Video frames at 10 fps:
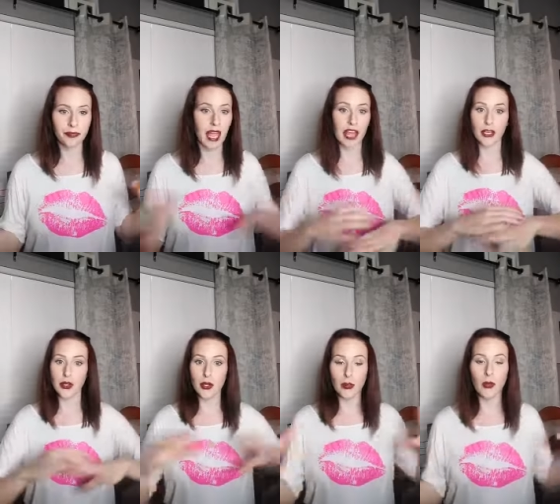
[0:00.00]
and
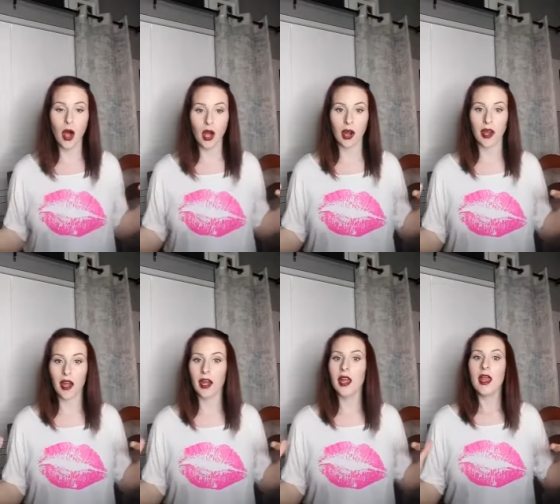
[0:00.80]
you
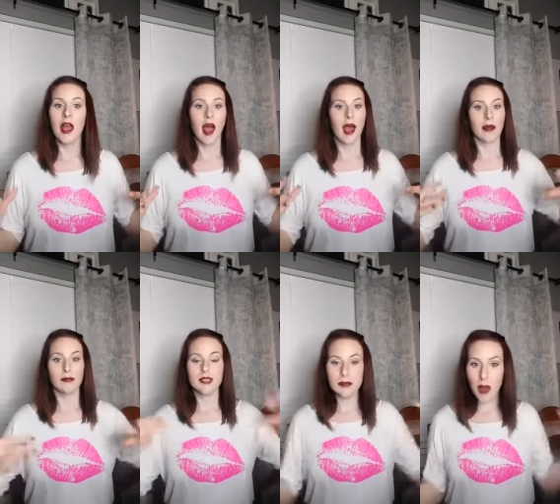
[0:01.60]
are
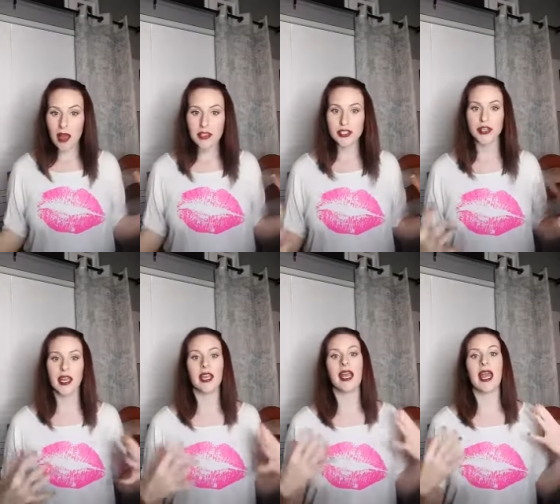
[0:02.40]

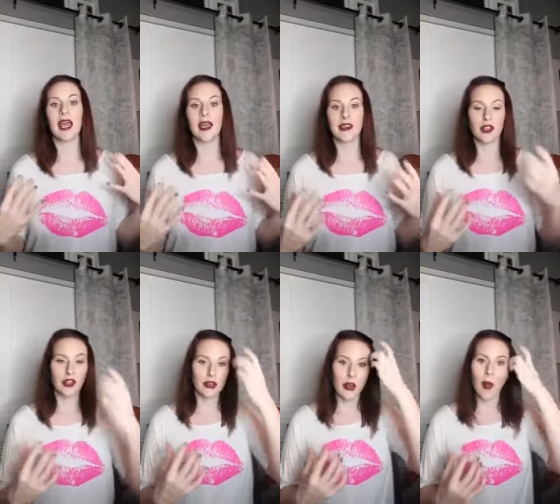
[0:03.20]
sponsoring and
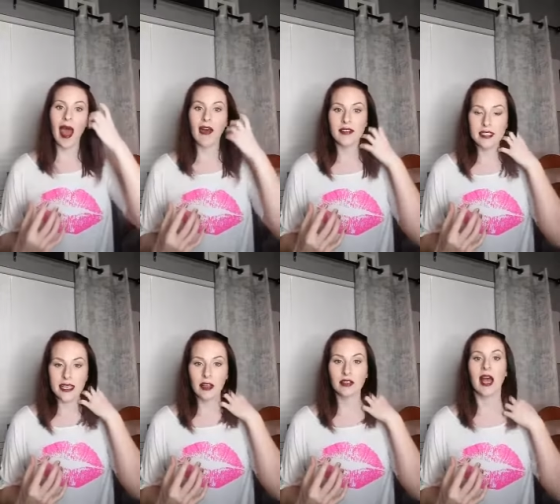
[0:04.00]
having
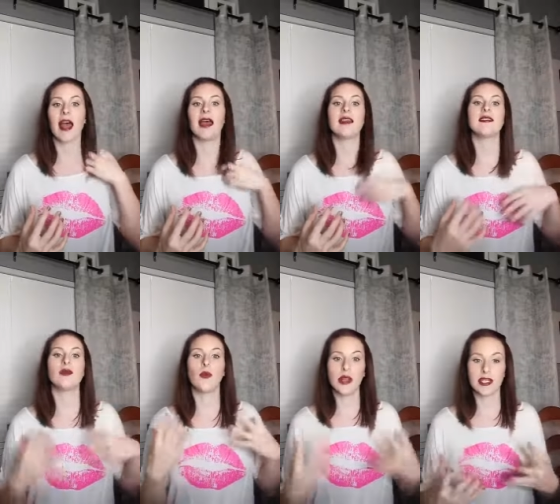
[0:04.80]
downlines,
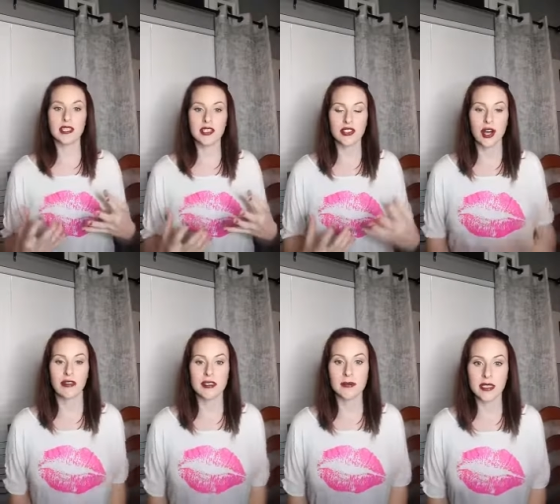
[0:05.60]
wanting to start
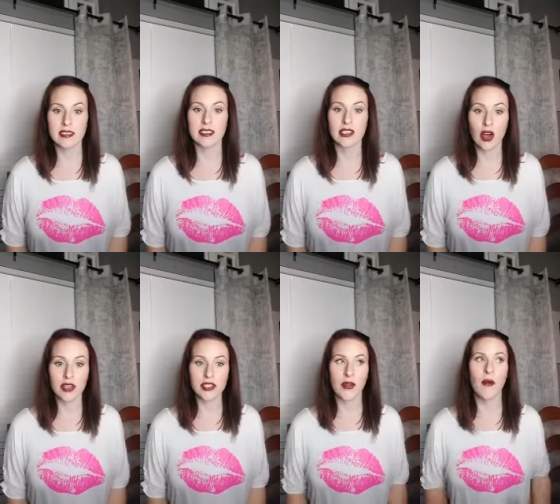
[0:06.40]
this business
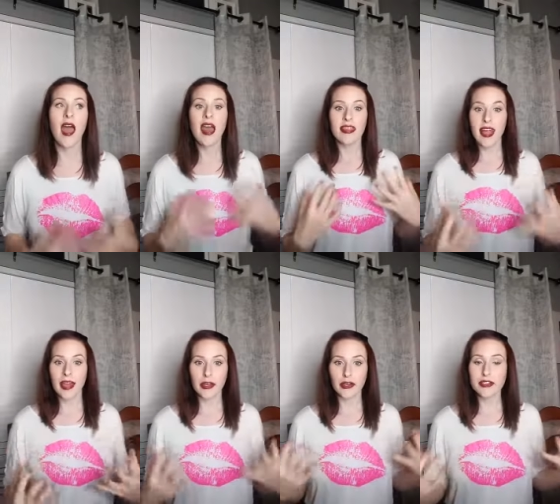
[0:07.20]
also,
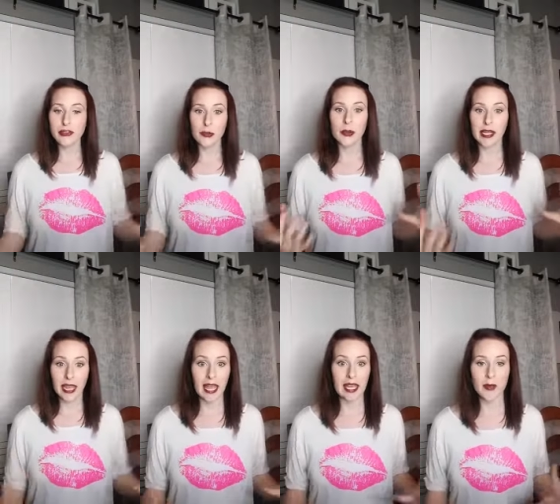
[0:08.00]
that you're
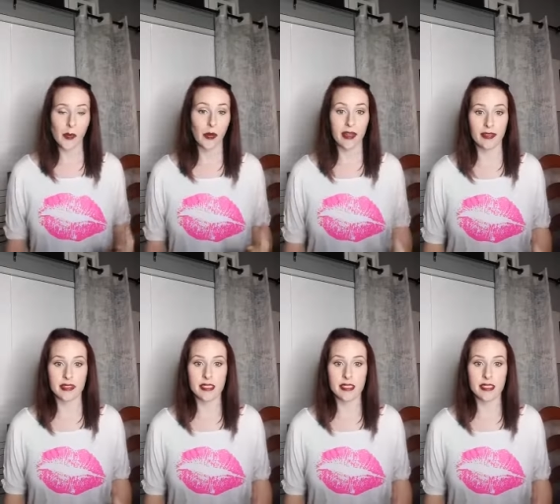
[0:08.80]
duplicatable in this